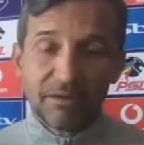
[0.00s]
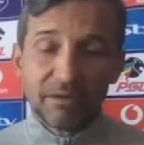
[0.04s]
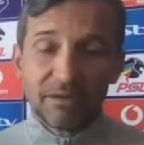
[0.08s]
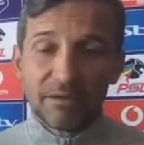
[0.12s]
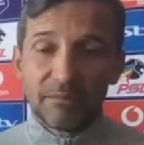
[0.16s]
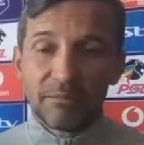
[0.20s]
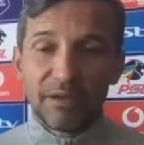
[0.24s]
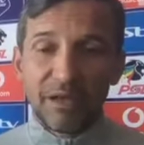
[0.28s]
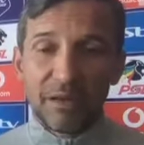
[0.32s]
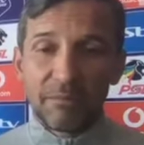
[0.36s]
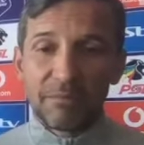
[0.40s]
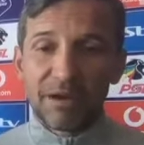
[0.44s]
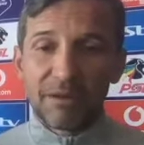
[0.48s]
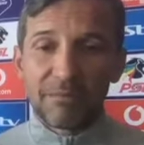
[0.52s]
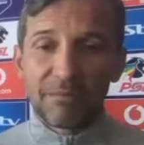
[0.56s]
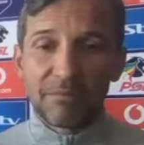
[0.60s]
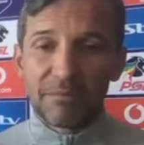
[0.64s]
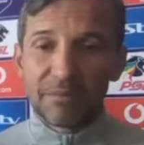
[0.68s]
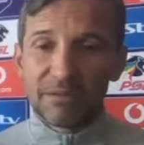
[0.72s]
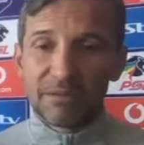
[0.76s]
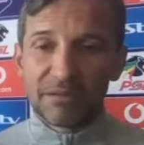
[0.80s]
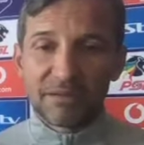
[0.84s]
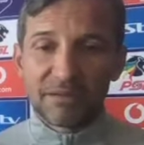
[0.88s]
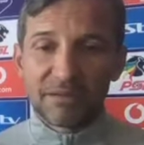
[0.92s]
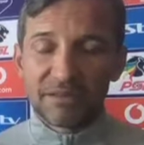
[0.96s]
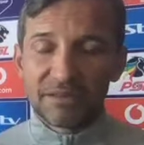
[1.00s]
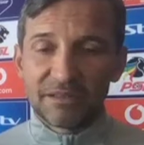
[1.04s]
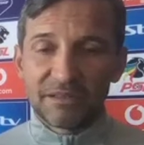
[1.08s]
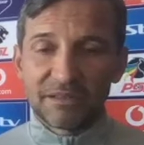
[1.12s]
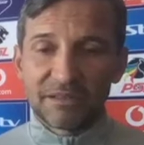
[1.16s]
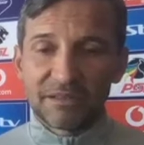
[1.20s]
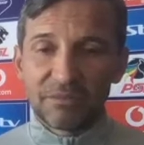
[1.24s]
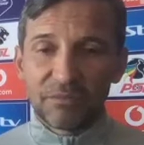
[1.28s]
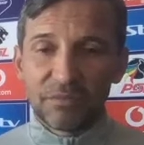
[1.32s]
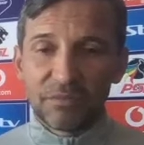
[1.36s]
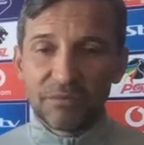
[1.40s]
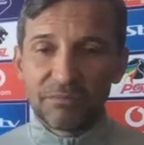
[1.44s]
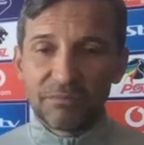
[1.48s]
minimum uh,
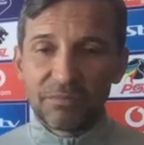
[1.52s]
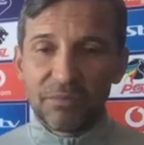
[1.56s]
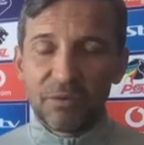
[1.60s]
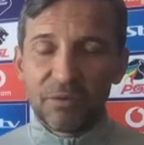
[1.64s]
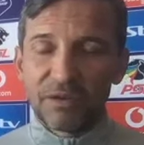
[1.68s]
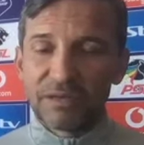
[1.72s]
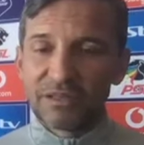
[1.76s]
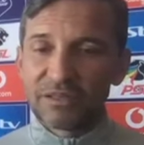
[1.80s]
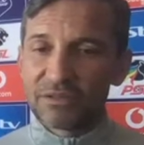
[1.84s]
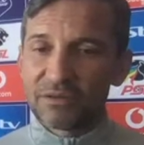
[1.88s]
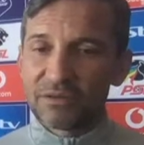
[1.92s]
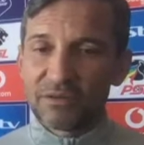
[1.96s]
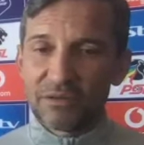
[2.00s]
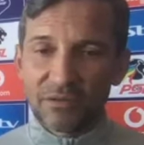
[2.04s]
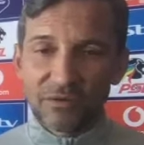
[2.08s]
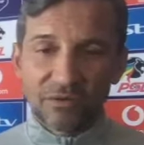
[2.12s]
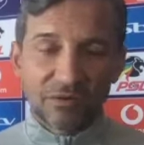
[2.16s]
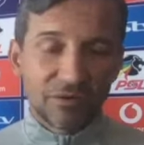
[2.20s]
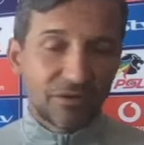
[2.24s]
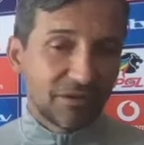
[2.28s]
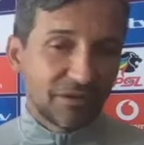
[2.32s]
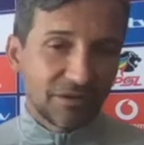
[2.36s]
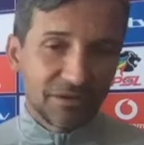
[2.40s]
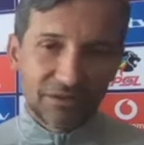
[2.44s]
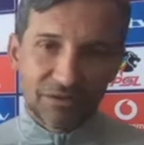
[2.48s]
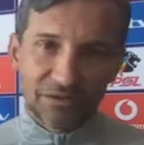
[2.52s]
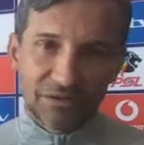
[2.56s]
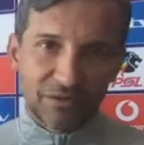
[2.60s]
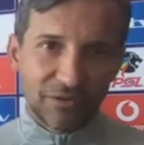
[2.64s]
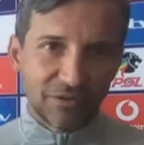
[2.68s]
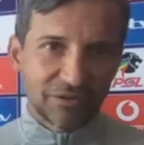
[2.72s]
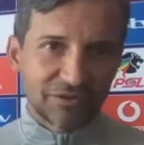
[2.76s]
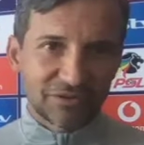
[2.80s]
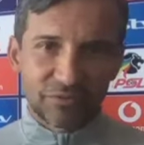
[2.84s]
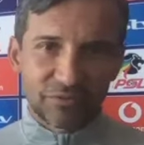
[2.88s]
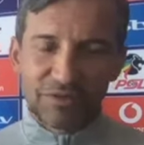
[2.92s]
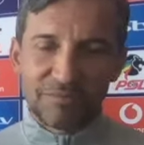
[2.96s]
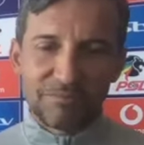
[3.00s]
uh, one point or
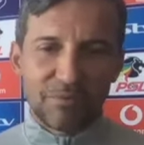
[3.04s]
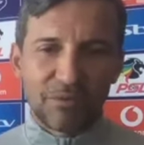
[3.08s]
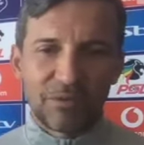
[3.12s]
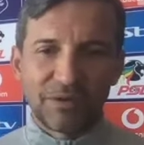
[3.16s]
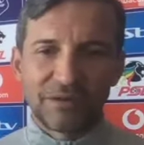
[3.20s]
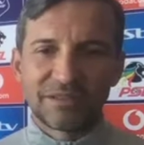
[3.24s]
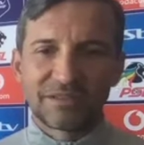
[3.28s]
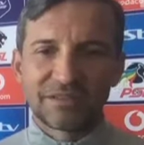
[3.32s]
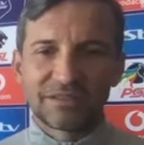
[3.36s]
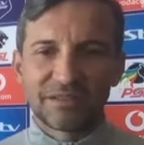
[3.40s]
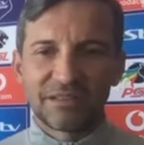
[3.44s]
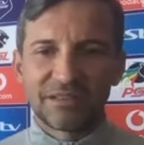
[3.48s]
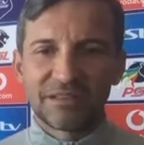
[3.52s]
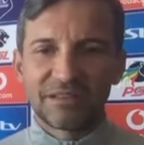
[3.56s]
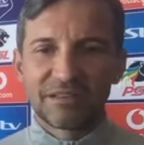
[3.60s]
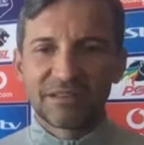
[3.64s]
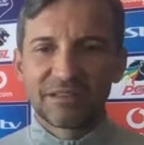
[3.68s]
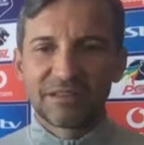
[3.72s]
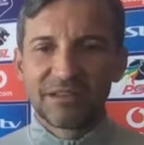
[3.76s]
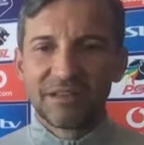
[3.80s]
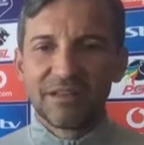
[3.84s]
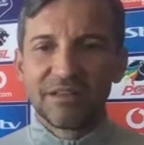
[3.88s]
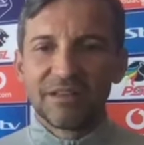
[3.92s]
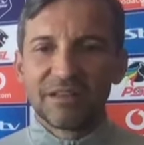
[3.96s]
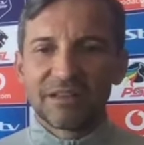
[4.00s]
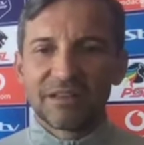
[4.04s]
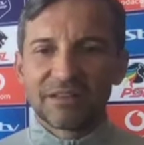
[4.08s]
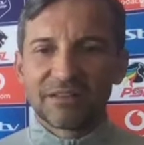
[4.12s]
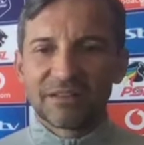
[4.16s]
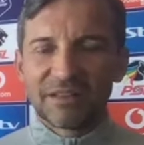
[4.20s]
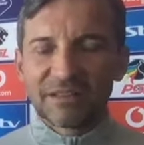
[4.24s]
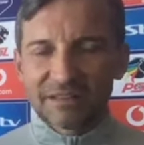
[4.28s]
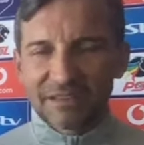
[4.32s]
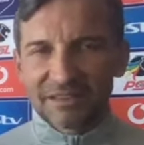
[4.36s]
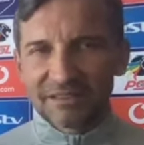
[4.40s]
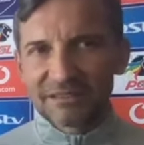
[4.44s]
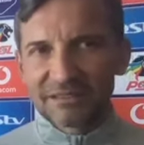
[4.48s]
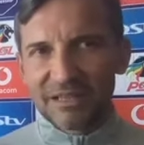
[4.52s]
or three points. And
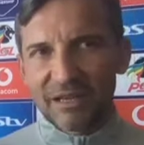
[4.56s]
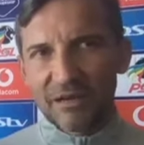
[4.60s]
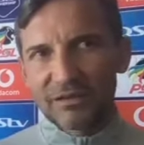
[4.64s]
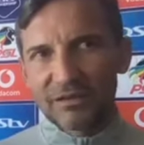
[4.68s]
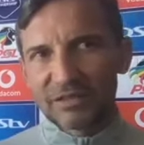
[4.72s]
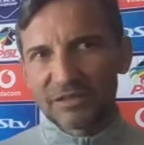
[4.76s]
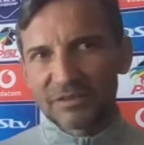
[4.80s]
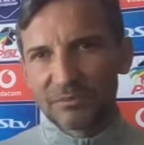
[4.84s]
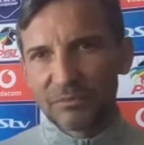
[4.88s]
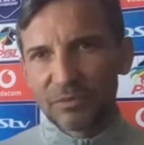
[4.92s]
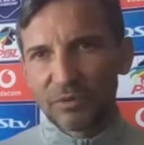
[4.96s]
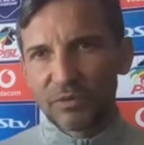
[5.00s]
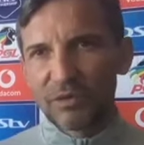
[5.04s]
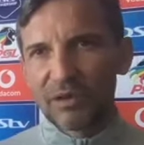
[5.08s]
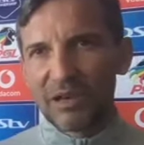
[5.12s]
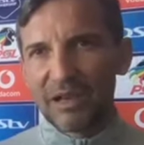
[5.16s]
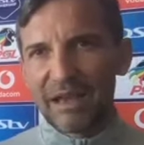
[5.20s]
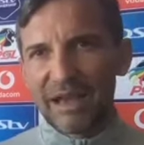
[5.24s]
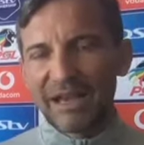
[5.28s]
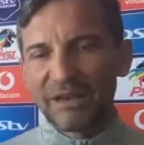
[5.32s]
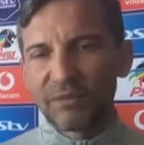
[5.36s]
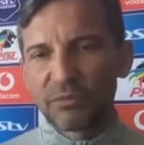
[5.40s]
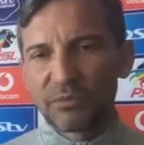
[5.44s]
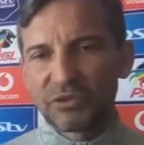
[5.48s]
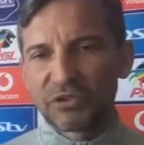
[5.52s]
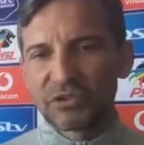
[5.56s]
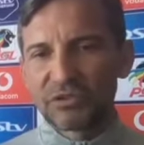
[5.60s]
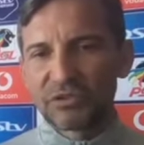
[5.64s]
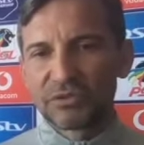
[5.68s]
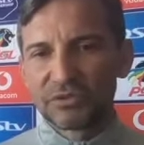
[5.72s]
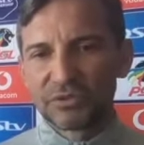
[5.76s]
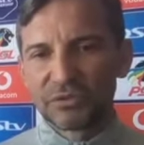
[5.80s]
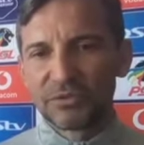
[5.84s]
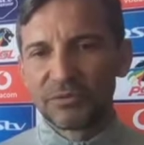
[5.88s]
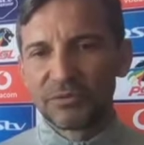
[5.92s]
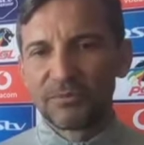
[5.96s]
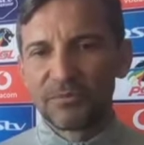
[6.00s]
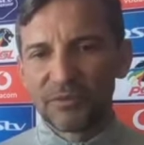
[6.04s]
this is now the small line what
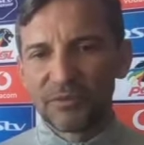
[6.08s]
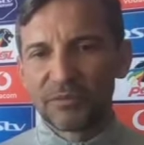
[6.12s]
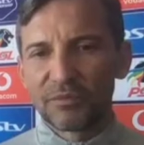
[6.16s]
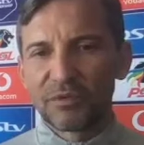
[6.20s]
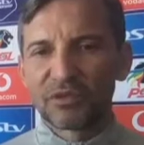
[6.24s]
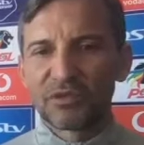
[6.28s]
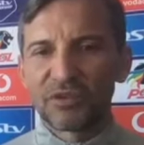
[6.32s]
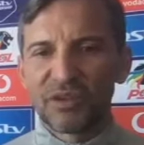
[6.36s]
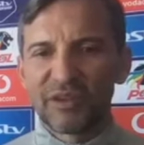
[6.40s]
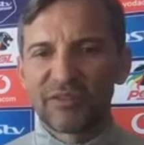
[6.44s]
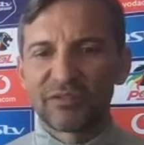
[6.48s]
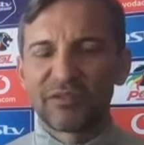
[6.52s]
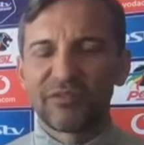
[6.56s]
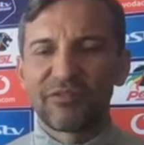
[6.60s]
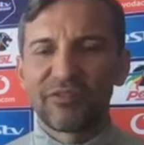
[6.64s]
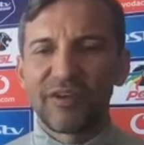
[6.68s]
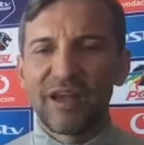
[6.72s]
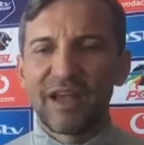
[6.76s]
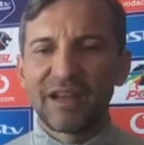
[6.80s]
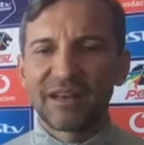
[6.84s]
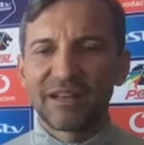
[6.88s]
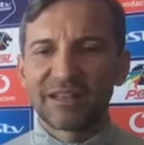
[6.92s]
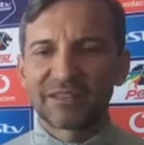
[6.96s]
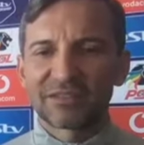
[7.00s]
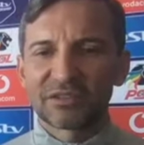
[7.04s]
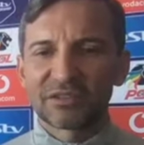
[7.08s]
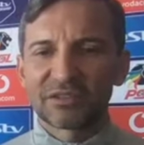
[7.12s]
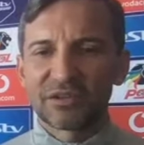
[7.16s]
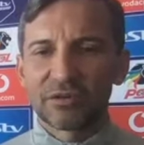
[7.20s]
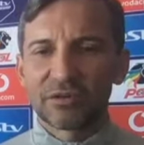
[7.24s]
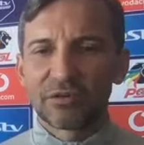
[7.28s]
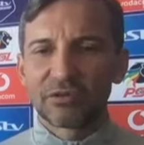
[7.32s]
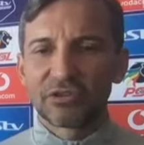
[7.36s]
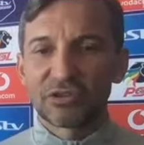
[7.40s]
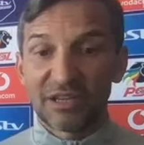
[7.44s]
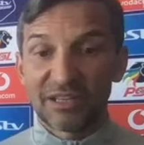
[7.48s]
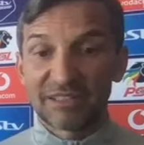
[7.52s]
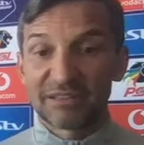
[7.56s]
you what you have to find as a
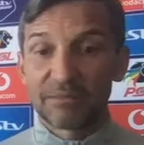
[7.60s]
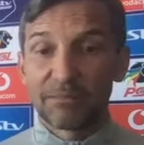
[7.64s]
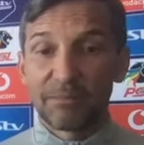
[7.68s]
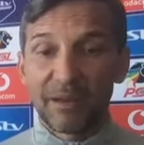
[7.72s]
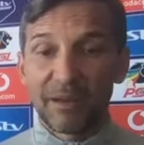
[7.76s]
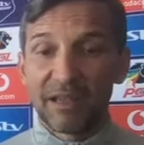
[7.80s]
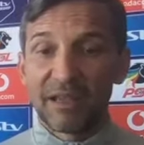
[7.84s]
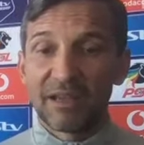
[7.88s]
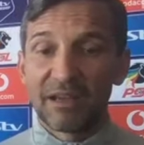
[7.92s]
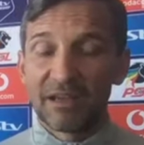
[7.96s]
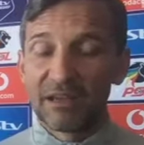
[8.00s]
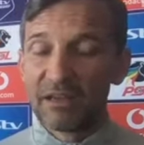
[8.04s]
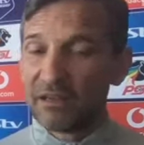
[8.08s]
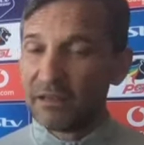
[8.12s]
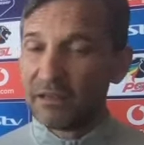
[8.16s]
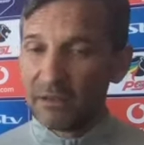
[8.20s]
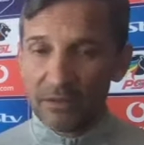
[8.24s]
coach, as a player.